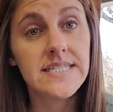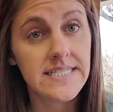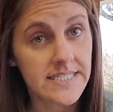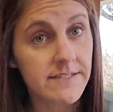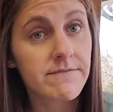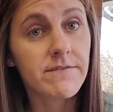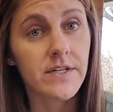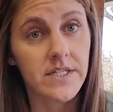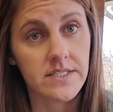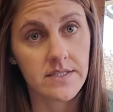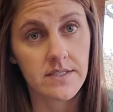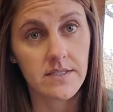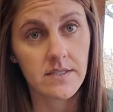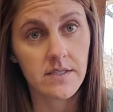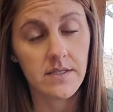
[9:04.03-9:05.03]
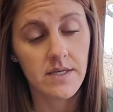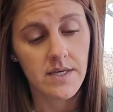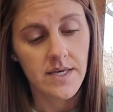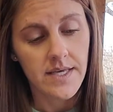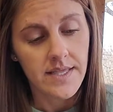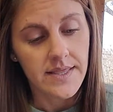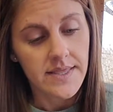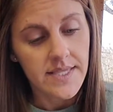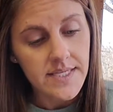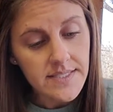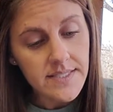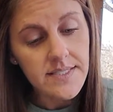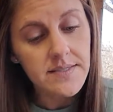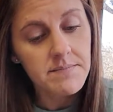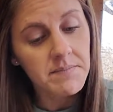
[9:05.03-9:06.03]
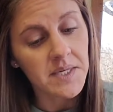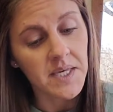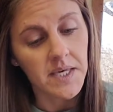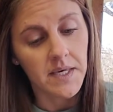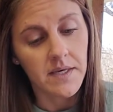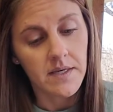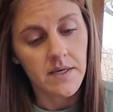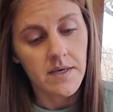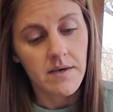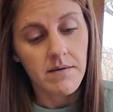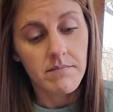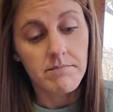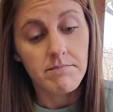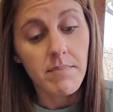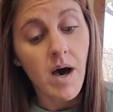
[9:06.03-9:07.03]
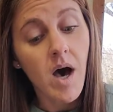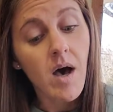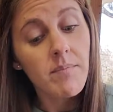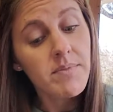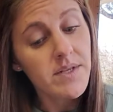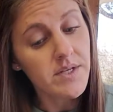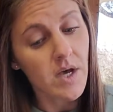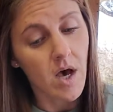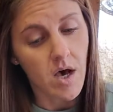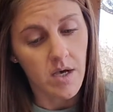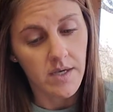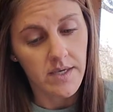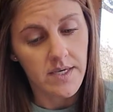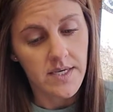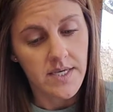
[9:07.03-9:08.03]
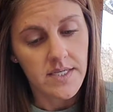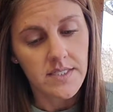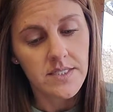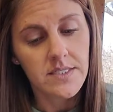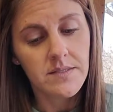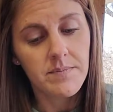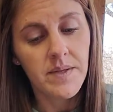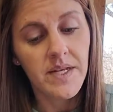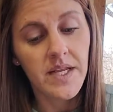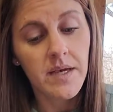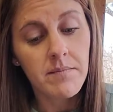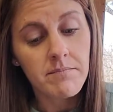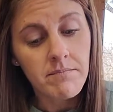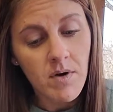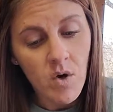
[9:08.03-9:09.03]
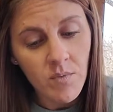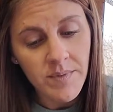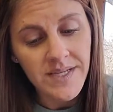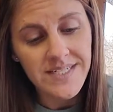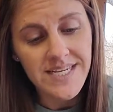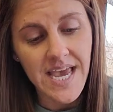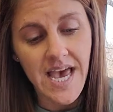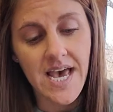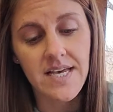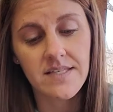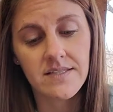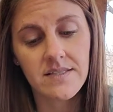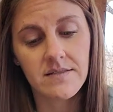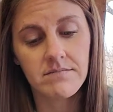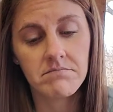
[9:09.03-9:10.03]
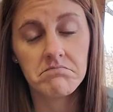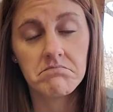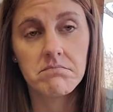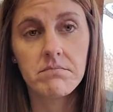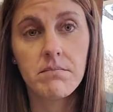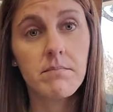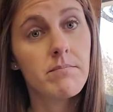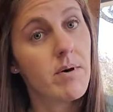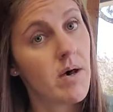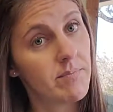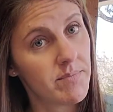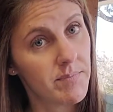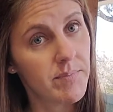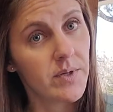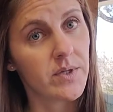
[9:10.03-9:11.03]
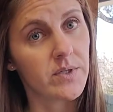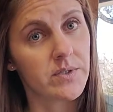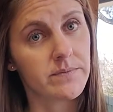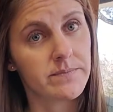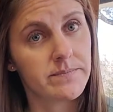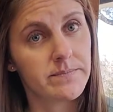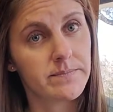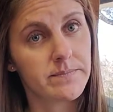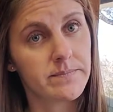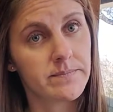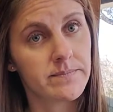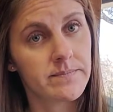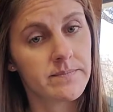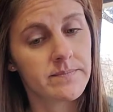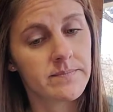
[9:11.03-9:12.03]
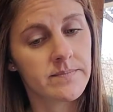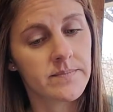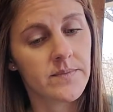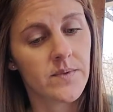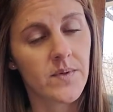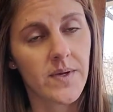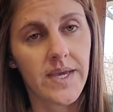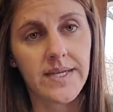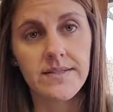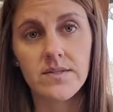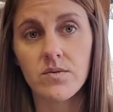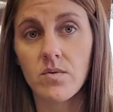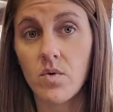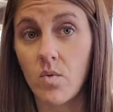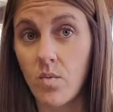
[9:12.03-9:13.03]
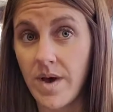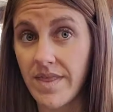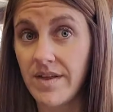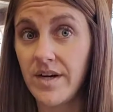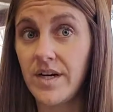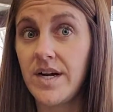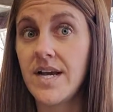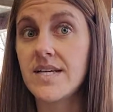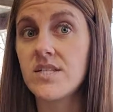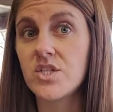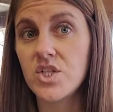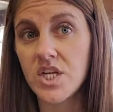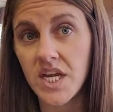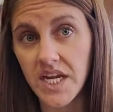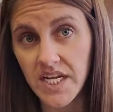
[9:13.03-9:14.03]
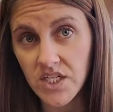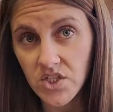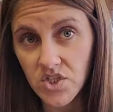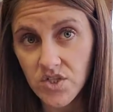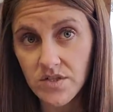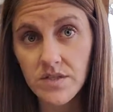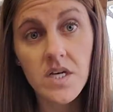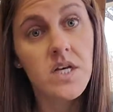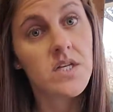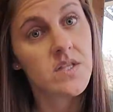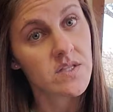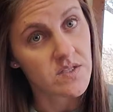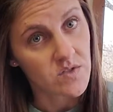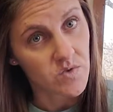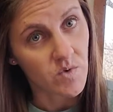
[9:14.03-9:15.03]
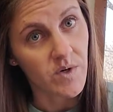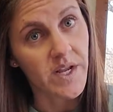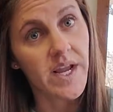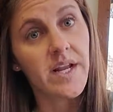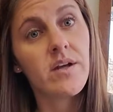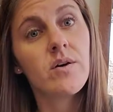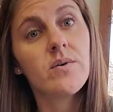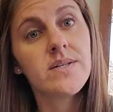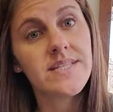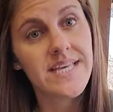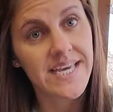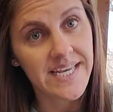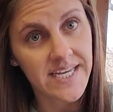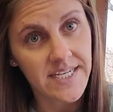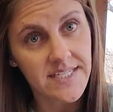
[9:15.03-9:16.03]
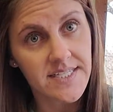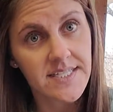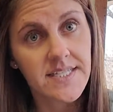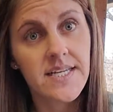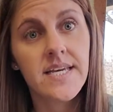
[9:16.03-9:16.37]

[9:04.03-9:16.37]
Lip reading: different. This is me, Bob the dog, spending a moment as Bob the bird. Okay, so the weather has changed, this tornado has hit,